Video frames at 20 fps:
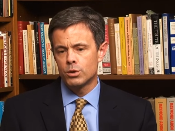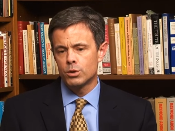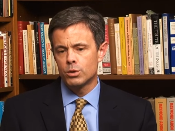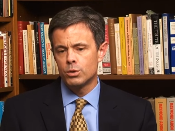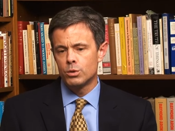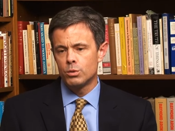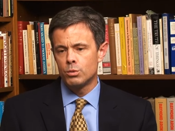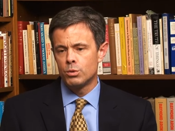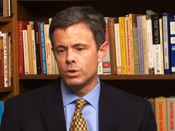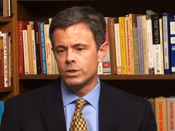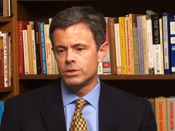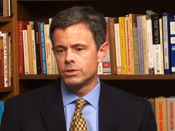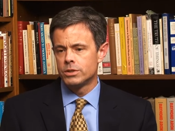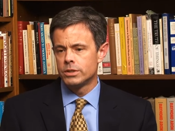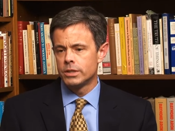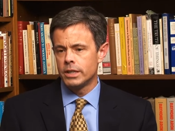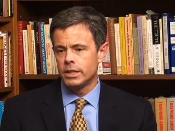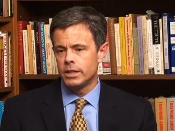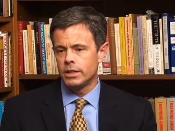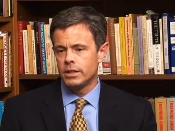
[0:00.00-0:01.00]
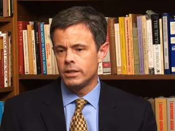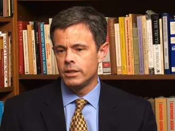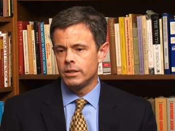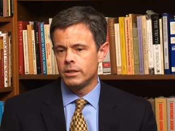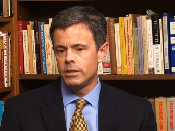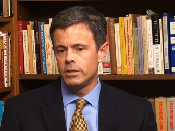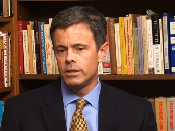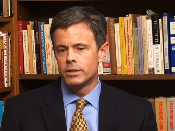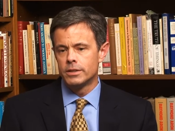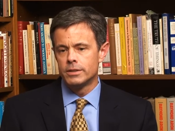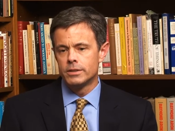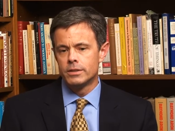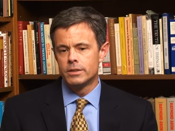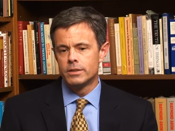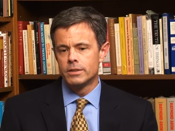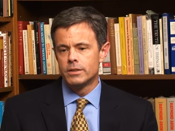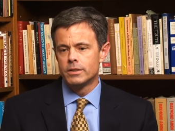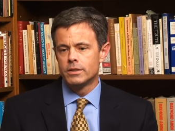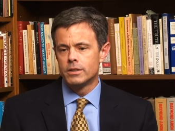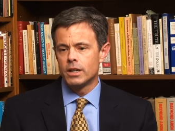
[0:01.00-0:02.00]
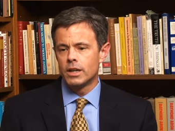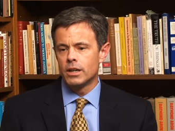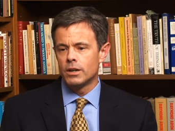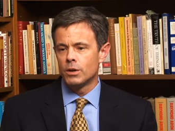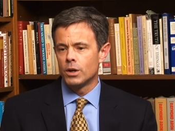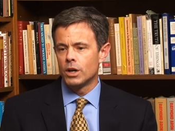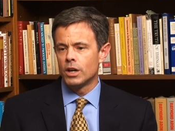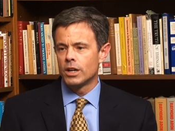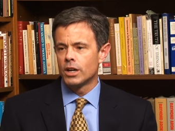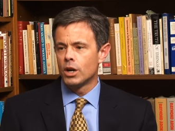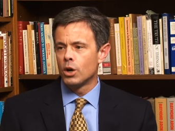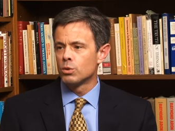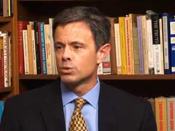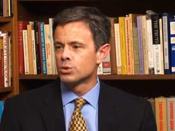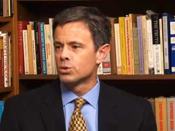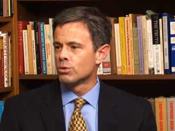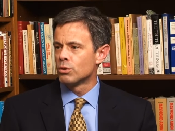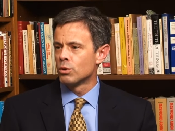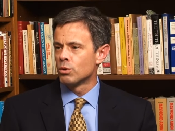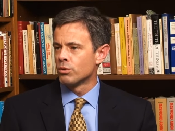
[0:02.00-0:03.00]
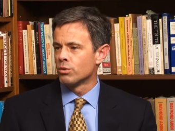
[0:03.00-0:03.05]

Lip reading: who would see a cultural